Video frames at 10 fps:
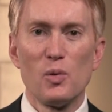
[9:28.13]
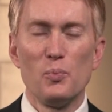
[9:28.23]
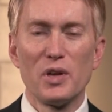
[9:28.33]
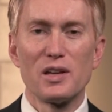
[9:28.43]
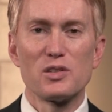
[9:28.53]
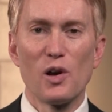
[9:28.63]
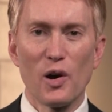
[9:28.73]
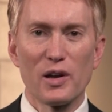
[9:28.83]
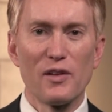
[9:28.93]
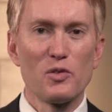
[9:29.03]
because
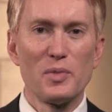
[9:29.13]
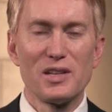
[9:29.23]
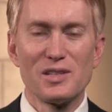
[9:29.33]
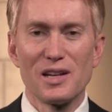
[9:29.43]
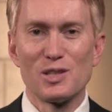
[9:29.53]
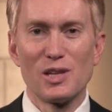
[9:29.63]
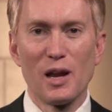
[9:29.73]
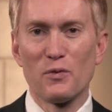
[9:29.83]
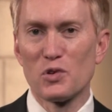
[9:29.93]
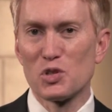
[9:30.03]
our government is not set
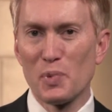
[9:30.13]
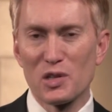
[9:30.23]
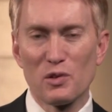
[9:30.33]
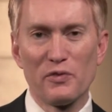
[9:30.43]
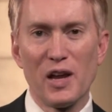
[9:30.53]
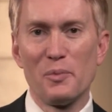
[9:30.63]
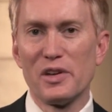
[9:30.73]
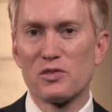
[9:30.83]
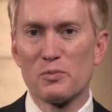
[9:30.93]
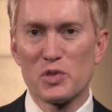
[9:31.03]
up for special
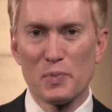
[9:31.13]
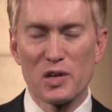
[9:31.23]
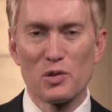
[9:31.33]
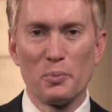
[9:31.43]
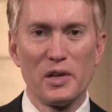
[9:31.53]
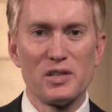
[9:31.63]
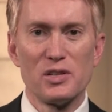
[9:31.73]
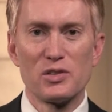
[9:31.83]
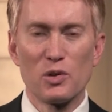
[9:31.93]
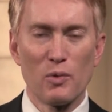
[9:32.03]
families from special
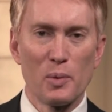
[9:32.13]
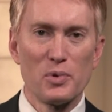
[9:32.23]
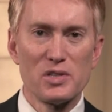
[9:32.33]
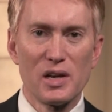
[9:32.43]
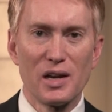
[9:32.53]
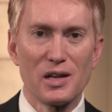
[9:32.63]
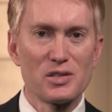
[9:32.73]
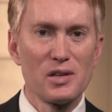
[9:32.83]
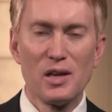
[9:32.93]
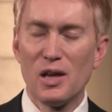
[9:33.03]
places to represent
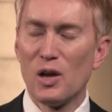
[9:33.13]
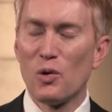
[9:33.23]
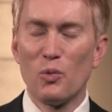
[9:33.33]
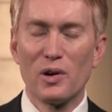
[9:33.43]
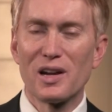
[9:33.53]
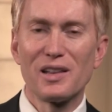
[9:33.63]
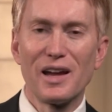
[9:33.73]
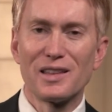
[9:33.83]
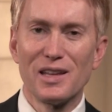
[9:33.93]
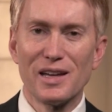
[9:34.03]
us. We're not
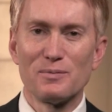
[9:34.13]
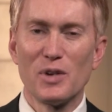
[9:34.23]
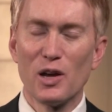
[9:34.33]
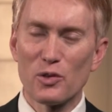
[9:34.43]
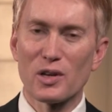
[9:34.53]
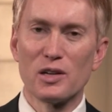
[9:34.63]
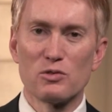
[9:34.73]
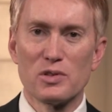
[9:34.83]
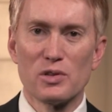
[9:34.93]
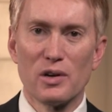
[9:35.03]
like that. Other
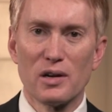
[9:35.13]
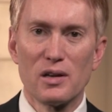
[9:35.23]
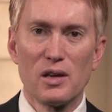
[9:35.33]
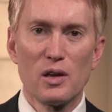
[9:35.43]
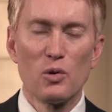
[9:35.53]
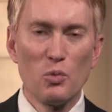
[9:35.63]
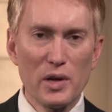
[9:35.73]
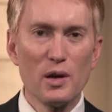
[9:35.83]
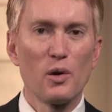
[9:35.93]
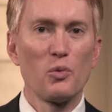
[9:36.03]
countries are.
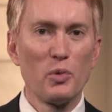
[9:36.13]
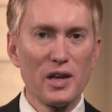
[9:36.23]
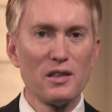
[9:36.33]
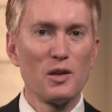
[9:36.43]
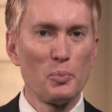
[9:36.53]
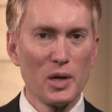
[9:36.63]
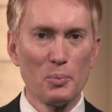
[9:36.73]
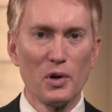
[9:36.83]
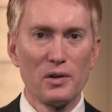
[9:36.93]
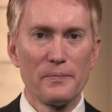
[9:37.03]
We are we the
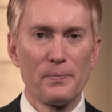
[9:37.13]
people.